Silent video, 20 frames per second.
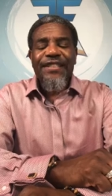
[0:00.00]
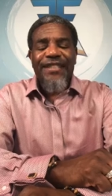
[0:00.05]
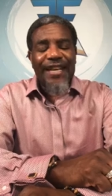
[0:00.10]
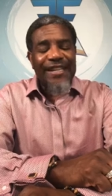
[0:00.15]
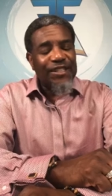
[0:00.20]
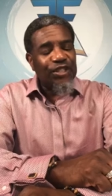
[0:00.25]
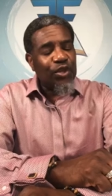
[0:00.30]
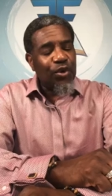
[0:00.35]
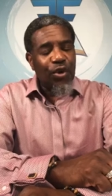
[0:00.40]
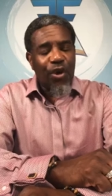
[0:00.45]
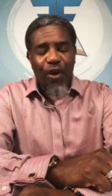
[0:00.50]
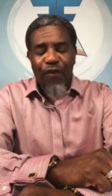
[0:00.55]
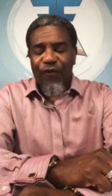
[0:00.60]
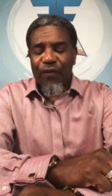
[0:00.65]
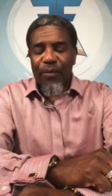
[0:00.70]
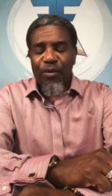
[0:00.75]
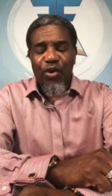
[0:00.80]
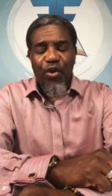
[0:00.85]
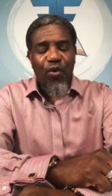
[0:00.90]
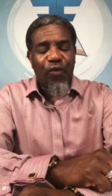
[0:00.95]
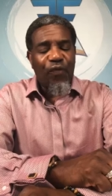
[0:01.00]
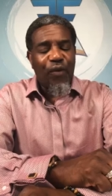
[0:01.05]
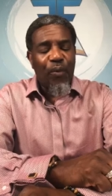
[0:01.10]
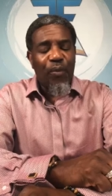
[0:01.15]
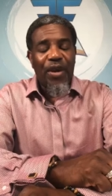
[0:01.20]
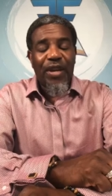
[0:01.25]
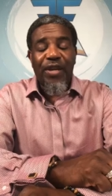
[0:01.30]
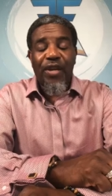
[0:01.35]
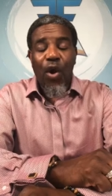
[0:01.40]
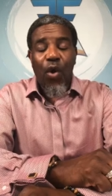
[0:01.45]
just to hear from you, for
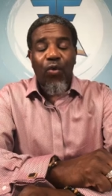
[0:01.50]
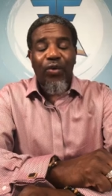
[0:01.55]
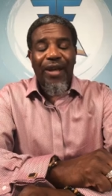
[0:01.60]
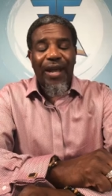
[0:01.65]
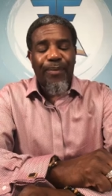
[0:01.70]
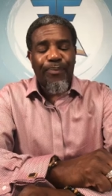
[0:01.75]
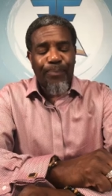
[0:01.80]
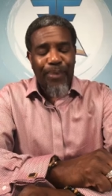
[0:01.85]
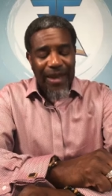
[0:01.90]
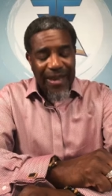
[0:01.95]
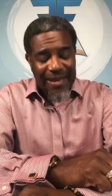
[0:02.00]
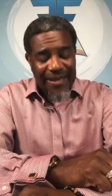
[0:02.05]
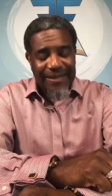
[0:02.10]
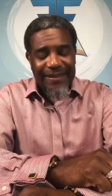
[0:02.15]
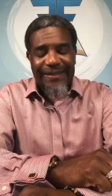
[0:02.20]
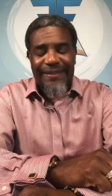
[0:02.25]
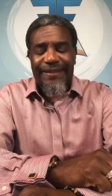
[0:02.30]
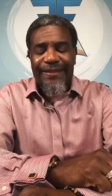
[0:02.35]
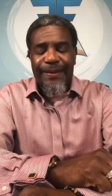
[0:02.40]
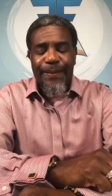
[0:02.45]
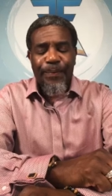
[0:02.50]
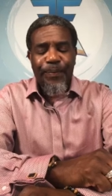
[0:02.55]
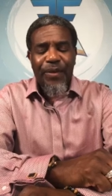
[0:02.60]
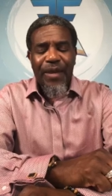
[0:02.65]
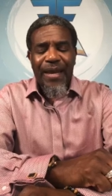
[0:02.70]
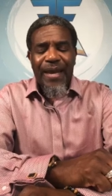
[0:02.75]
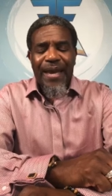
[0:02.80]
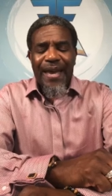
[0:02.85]
we know that peace